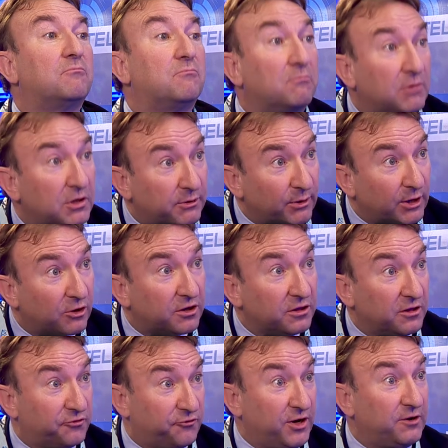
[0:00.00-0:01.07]
We look at
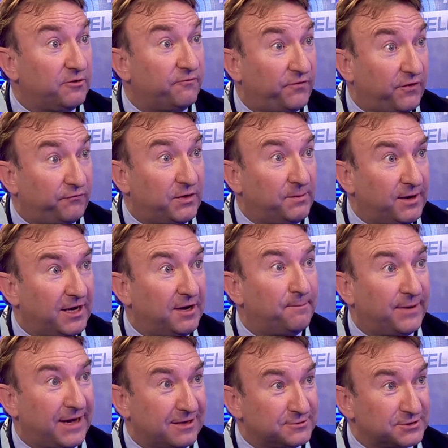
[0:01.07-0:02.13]
the £350 million
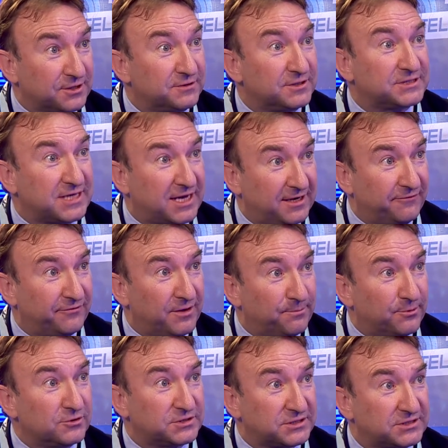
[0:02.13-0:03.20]
on the side of the
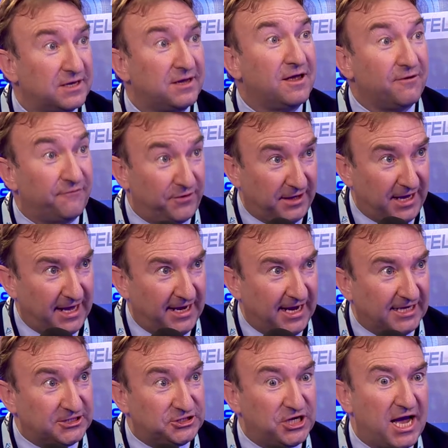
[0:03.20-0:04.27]
bus for the
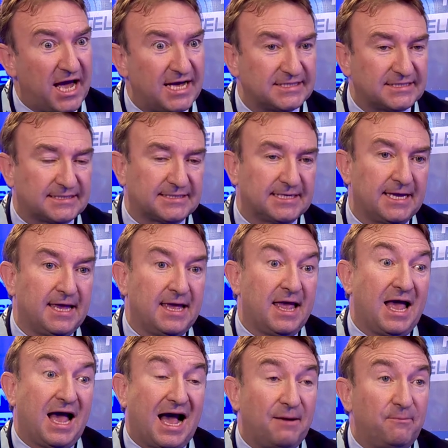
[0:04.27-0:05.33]
NHS,
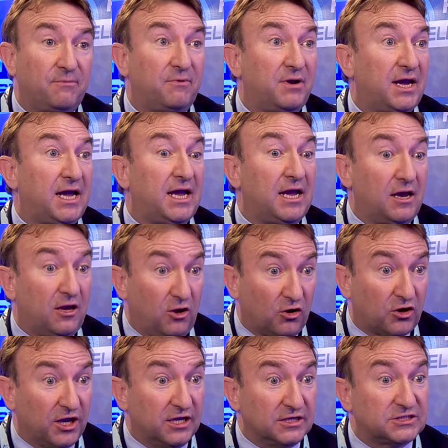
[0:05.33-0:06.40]
and we
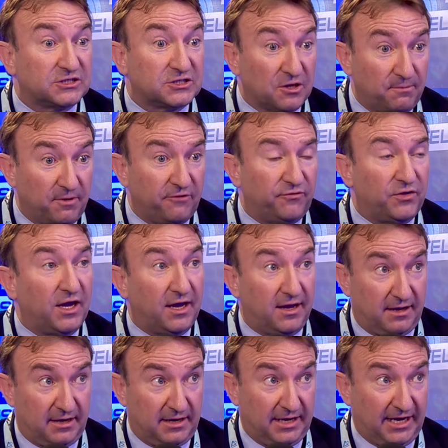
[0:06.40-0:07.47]
look at some of the
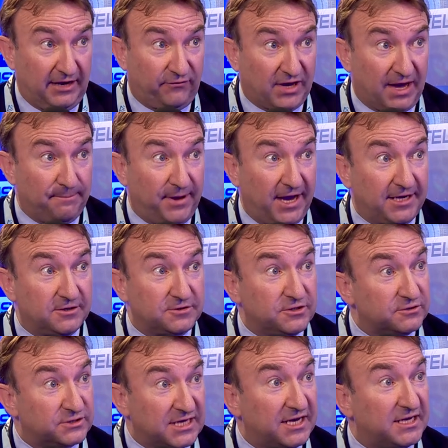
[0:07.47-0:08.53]
Leave campaigners who
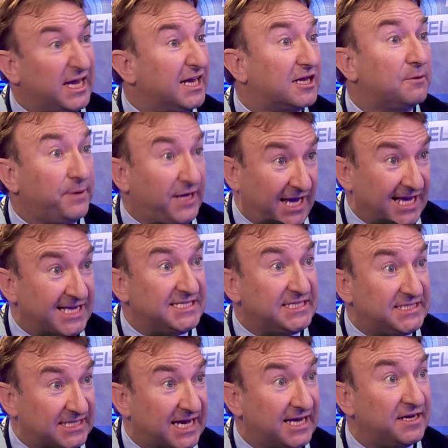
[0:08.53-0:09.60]
said it'll be easy
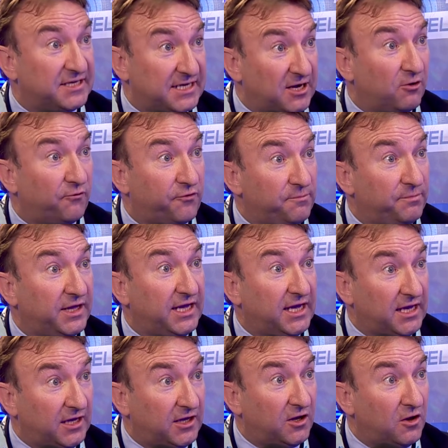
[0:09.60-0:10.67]
to get a deal from the
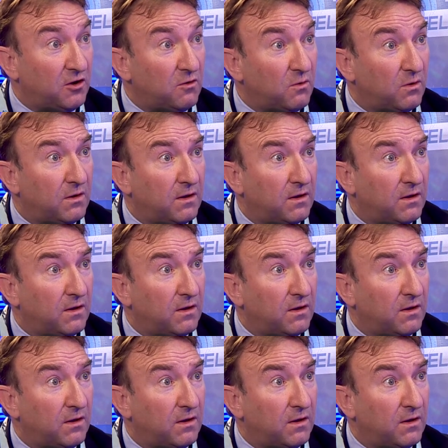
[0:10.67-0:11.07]
EU,